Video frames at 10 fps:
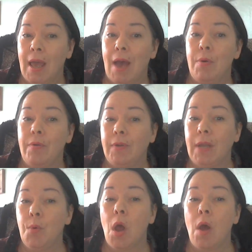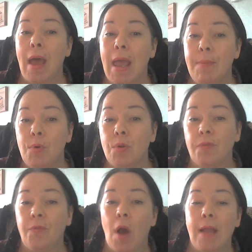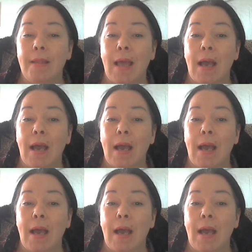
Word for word: However, they were able to find